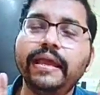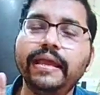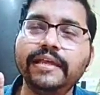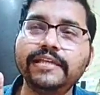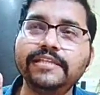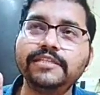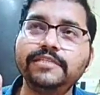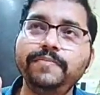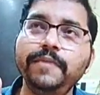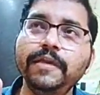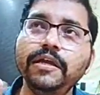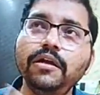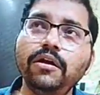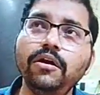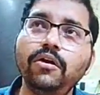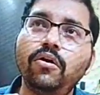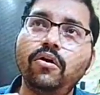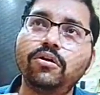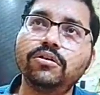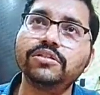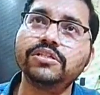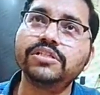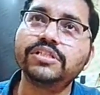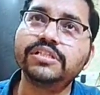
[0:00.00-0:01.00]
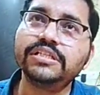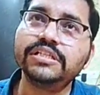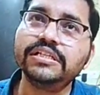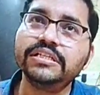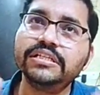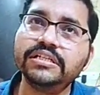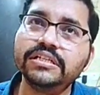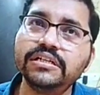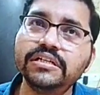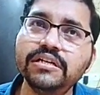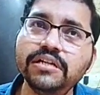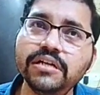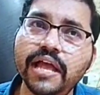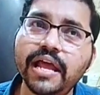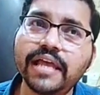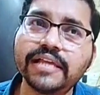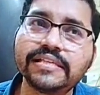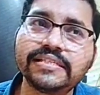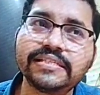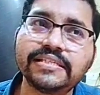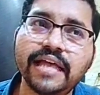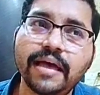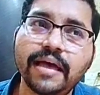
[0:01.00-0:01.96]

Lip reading: is being considered as